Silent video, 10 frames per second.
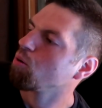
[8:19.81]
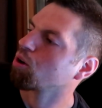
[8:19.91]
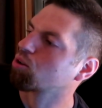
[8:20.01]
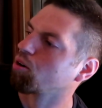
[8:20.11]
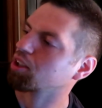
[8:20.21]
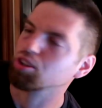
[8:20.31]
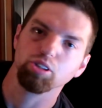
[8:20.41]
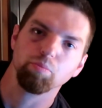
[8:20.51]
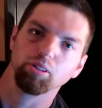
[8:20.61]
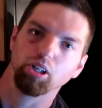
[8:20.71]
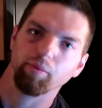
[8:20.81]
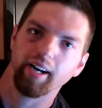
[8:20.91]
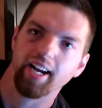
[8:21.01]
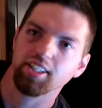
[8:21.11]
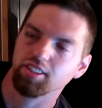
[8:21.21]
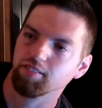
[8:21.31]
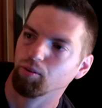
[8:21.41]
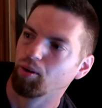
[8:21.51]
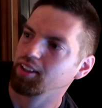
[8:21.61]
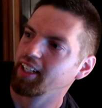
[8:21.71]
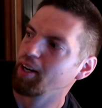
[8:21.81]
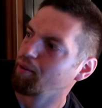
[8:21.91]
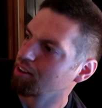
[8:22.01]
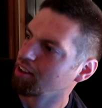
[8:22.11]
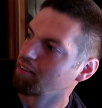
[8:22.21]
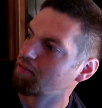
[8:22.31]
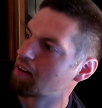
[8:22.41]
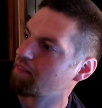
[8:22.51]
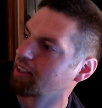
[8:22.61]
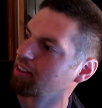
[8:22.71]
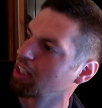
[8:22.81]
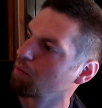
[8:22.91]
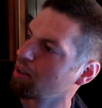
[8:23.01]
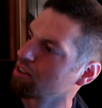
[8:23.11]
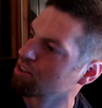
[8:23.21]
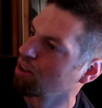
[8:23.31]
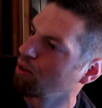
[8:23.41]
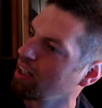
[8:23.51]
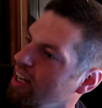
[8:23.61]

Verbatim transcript: recording super long reactions for one day with uh, Five Finger Death Punch. So